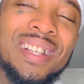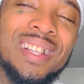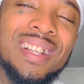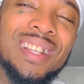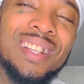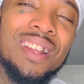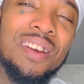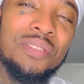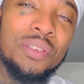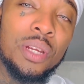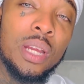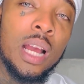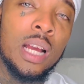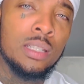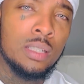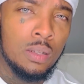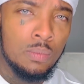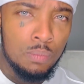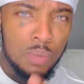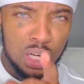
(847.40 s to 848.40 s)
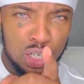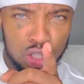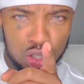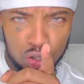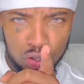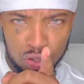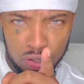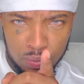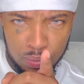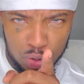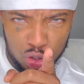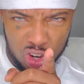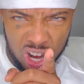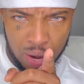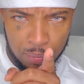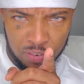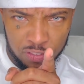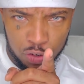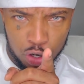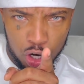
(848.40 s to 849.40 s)
Love you guys, and make sure you
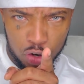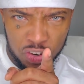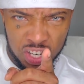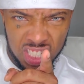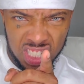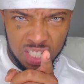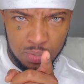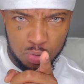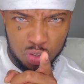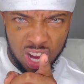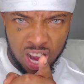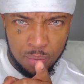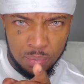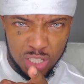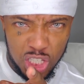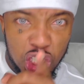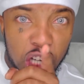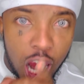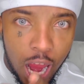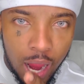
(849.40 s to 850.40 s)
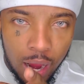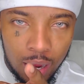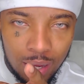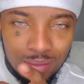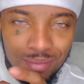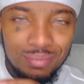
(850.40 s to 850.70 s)
subscribe if you're not already subscribing. Share.